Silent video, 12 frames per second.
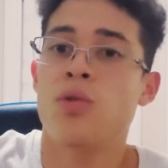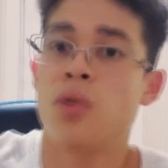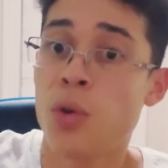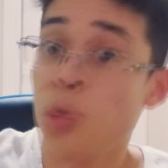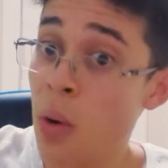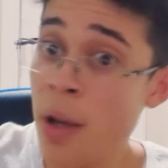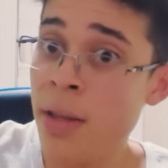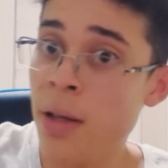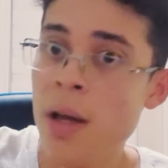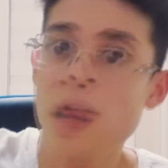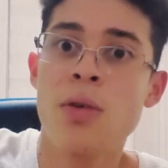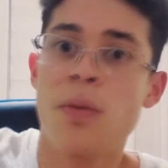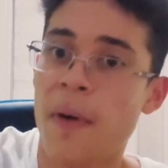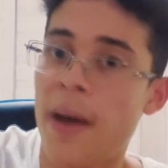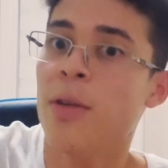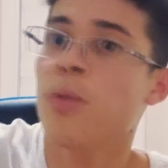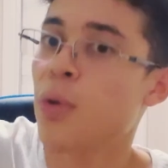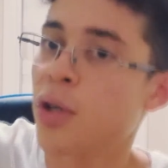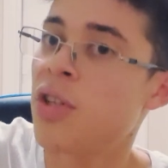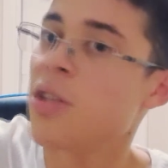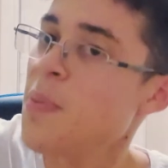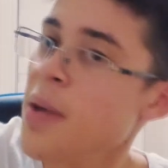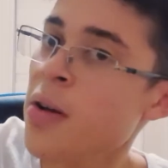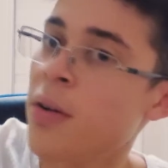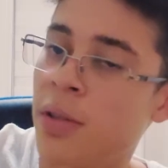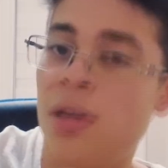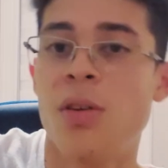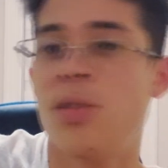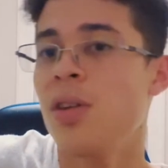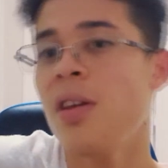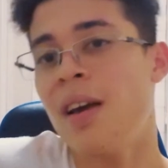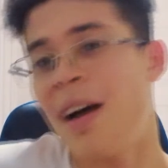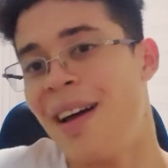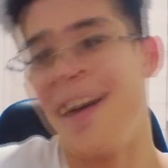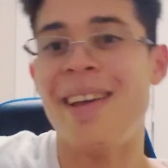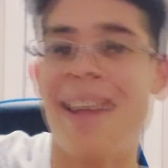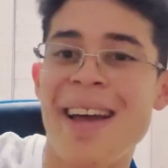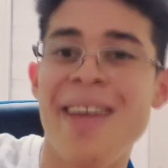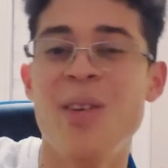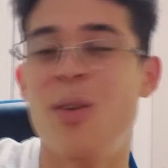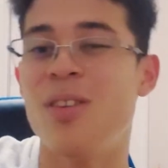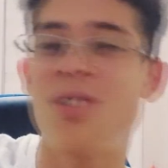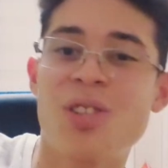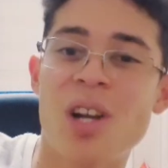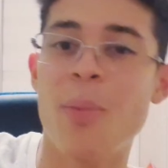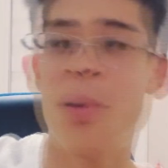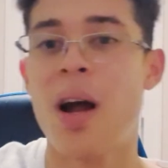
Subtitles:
To do what? To find the Russian speakers. You see, and just start up a